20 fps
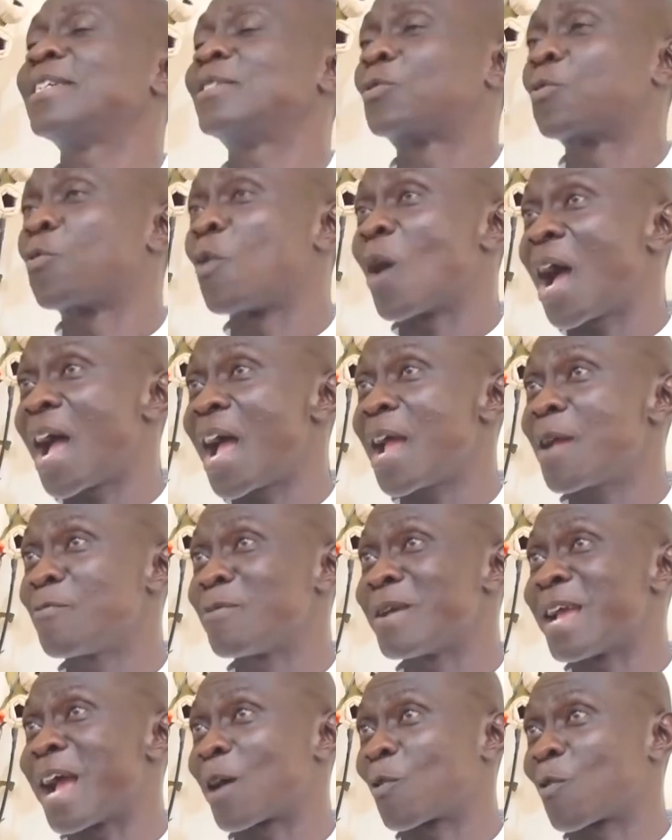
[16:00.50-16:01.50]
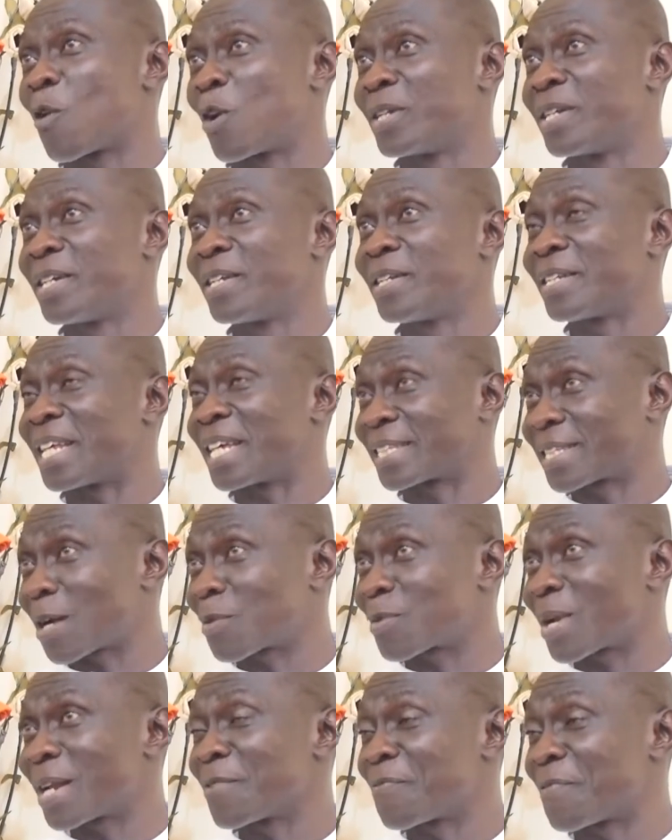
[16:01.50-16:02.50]
is why we are calling the
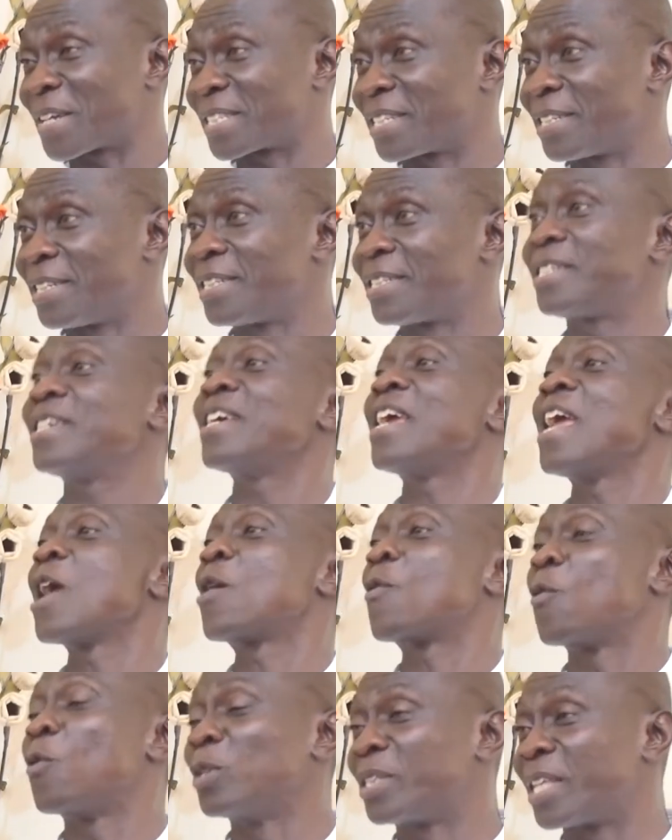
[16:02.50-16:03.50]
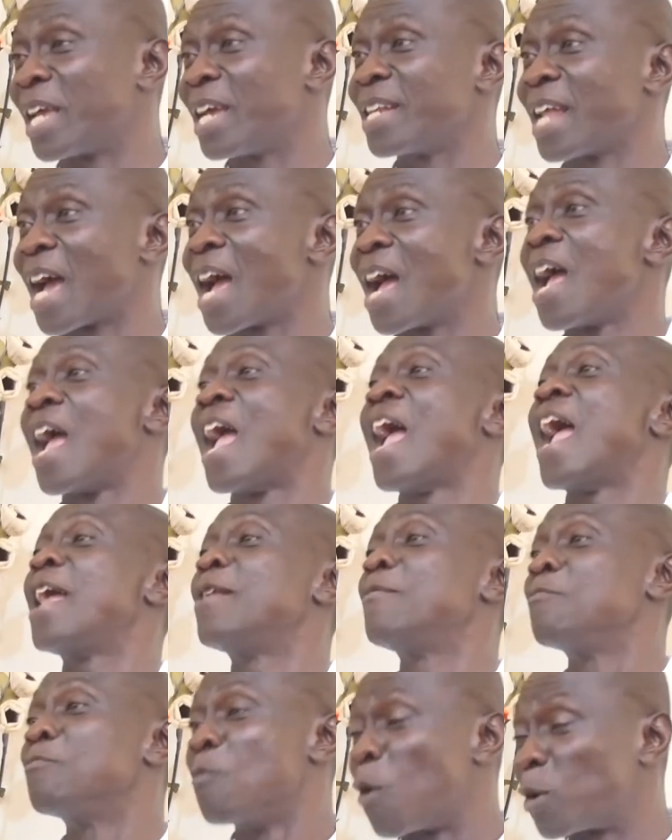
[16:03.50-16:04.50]
Takoradi facility a container
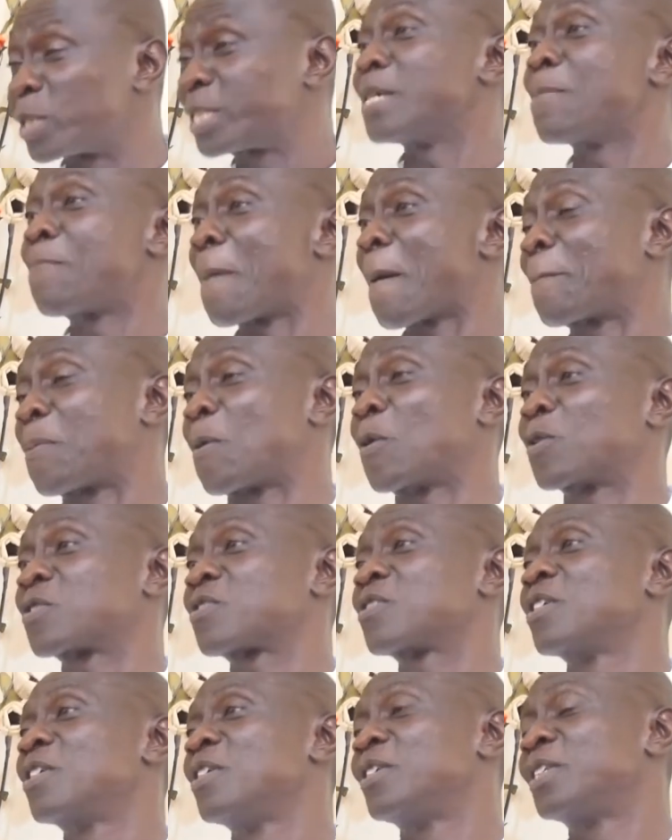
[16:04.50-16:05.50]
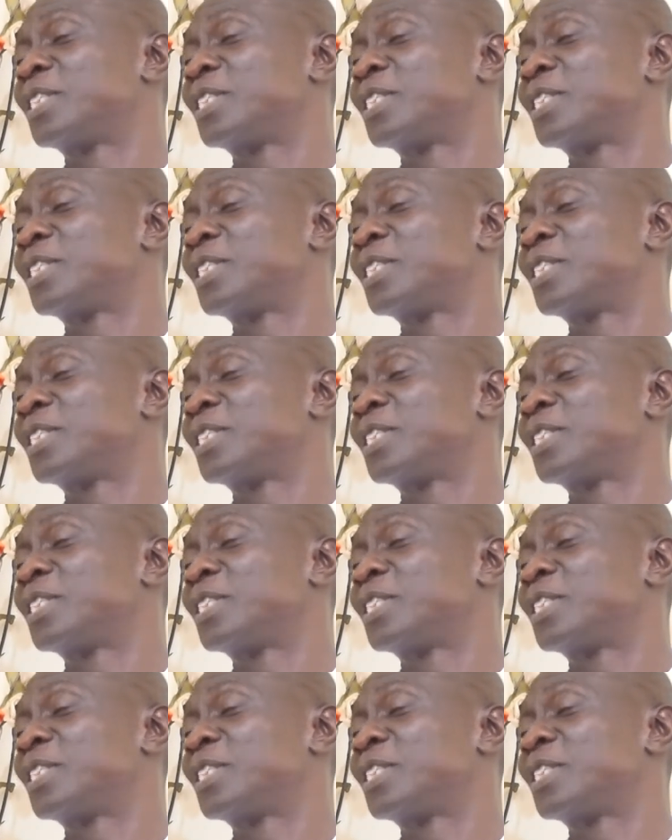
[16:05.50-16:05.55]
and multi-purpose